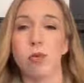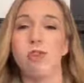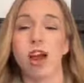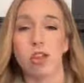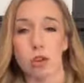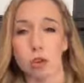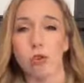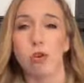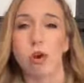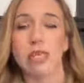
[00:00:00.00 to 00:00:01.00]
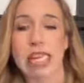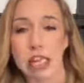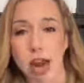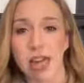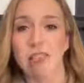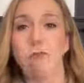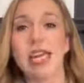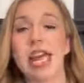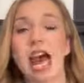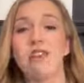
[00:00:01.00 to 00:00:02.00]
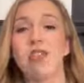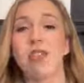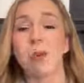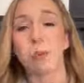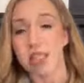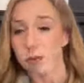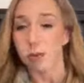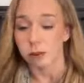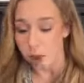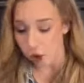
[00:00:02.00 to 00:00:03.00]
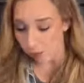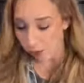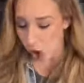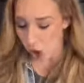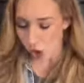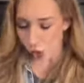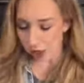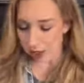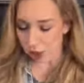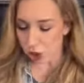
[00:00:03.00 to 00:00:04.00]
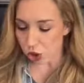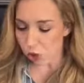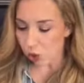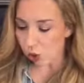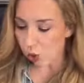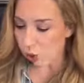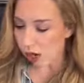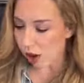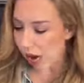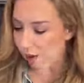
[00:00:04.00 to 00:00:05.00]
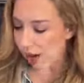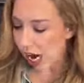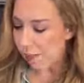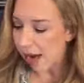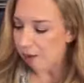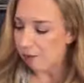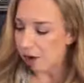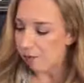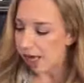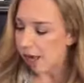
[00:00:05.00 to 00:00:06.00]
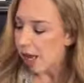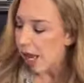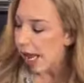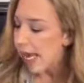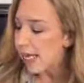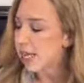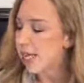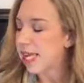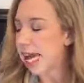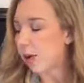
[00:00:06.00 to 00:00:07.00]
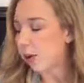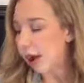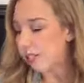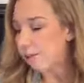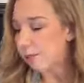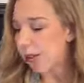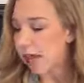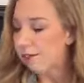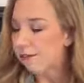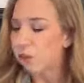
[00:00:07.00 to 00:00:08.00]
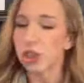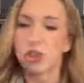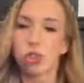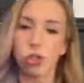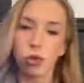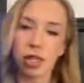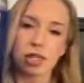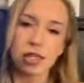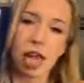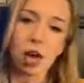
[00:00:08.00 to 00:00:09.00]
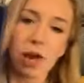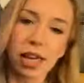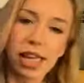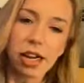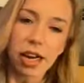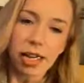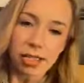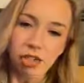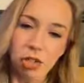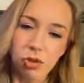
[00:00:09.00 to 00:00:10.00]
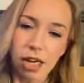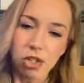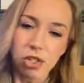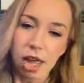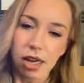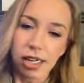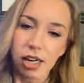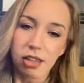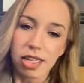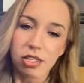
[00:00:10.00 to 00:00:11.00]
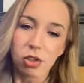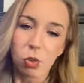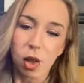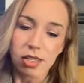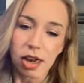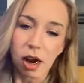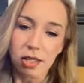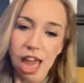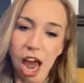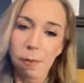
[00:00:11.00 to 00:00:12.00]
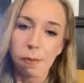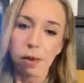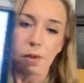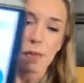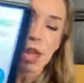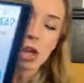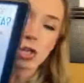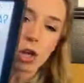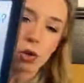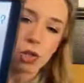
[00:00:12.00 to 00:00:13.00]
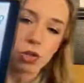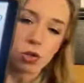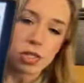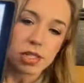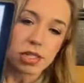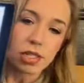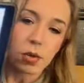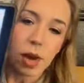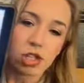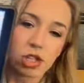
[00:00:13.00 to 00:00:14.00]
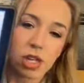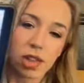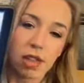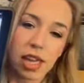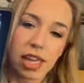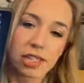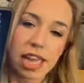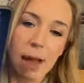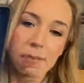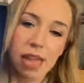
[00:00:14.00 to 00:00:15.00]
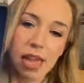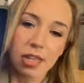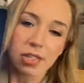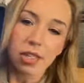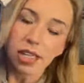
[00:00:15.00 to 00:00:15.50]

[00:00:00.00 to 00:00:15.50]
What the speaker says: we've got the Google Forms, the interactive PDF, and then the printable version. The one I'm going to show you right now, I have my iPad in front of me, is the interactive PDF version. So you can see it right here. It's got the directions on here. These are the ones that are tappable. So the student sees the question and then they can tap the answer